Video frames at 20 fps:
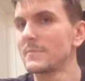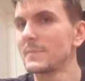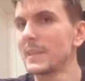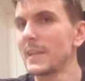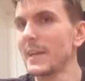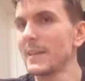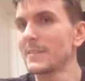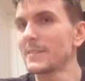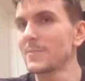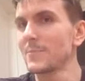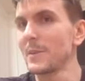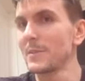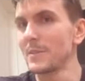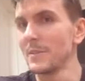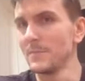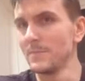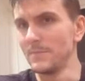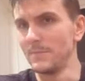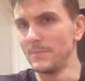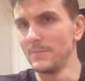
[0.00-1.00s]
Yes, well
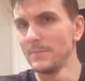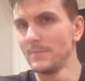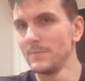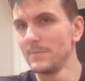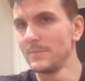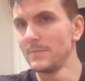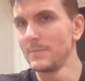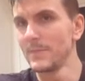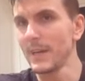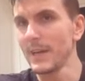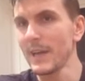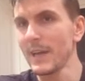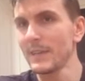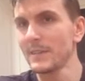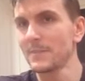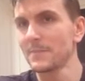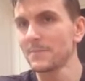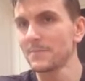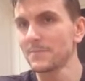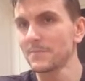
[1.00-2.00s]
done. I
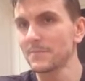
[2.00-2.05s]
had...